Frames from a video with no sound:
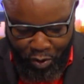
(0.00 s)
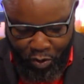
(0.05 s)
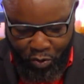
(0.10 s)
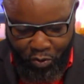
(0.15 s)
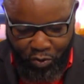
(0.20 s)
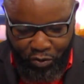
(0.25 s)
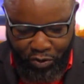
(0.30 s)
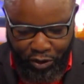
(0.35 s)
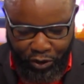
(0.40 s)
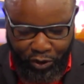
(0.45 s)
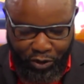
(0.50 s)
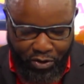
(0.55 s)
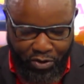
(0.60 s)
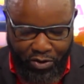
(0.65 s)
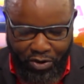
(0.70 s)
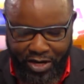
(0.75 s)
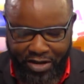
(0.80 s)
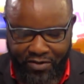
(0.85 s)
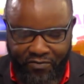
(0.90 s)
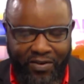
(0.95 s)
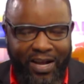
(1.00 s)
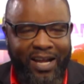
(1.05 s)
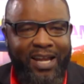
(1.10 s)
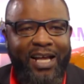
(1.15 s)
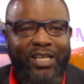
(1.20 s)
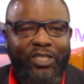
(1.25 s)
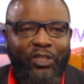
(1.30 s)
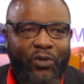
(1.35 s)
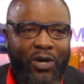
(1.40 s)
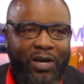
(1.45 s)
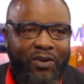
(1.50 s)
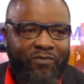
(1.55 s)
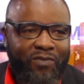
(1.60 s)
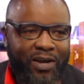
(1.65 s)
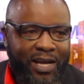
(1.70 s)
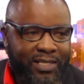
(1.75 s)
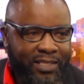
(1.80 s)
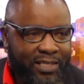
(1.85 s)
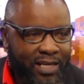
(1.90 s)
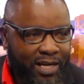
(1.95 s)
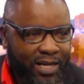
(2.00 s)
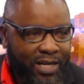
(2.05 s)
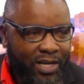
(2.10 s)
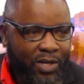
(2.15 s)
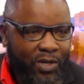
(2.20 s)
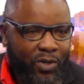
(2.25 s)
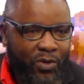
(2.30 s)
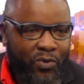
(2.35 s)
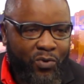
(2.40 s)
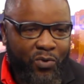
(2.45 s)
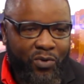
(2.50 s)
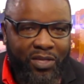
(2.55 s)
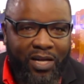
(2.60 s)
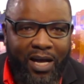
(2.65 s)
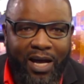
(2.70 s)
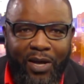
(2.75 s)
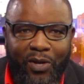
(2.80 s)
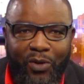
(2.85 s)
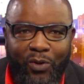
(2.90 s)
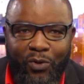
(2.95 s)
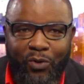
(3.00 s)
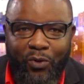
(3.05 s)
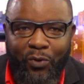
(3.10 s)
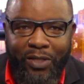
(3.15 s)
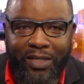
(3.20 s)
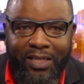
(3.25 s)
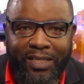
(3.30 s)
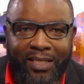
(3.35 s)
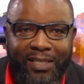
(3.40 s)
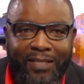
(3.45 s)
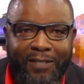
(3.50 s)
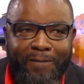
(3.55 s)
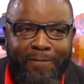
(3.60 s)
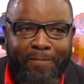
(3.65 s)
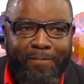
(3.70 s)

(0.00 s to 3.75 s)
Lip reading: Ruth Njoroge, financial advisor. Ruth, how are you doing?